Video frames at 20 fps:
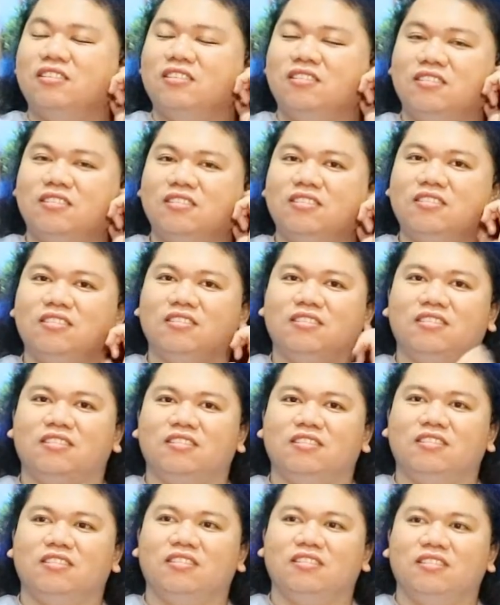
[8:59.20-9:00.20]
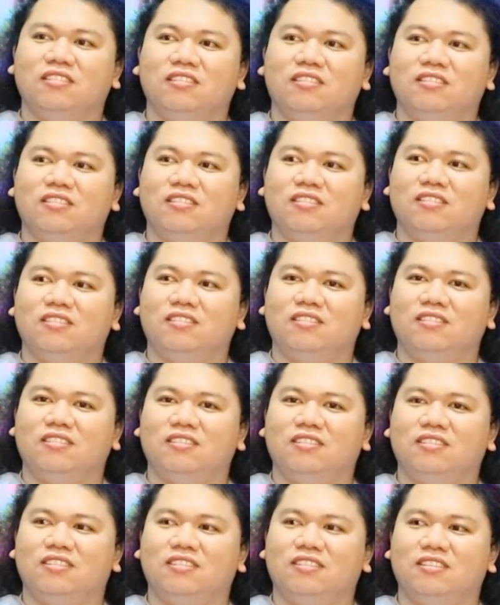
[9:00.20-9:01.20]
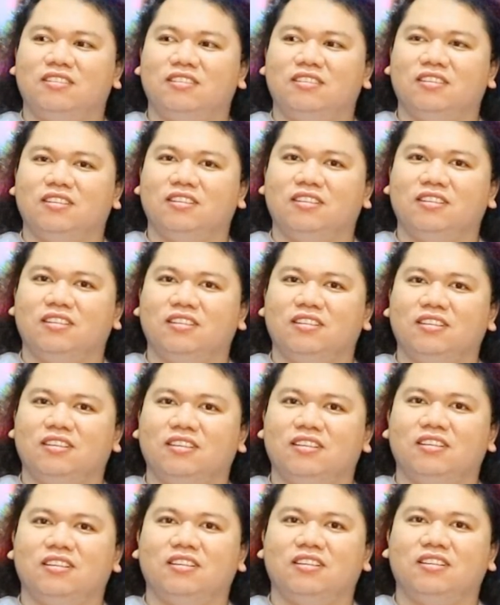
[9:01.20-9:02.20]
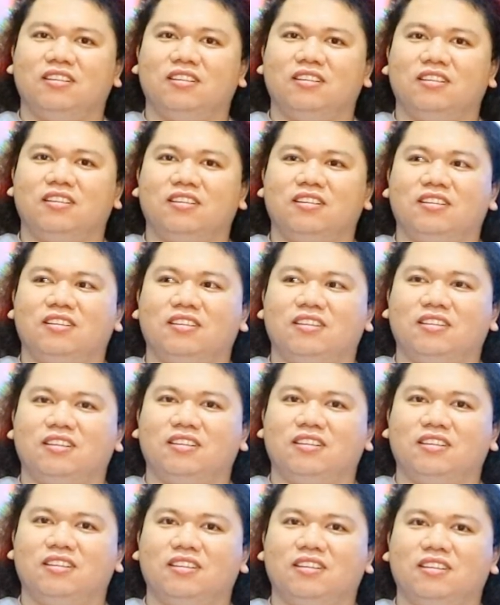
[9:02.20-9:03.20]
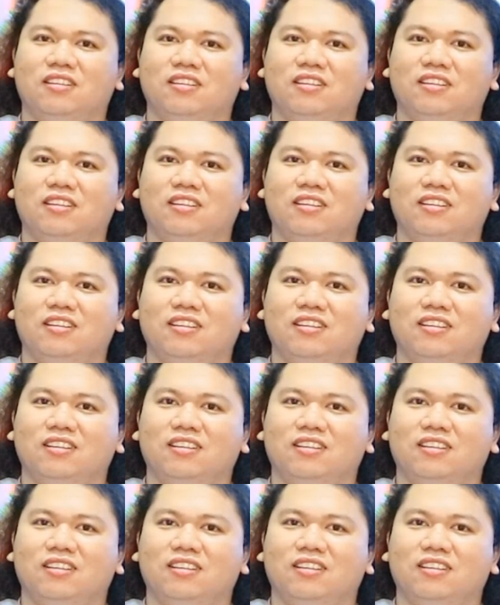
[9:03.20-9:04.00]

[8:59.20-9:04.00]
(not speaking)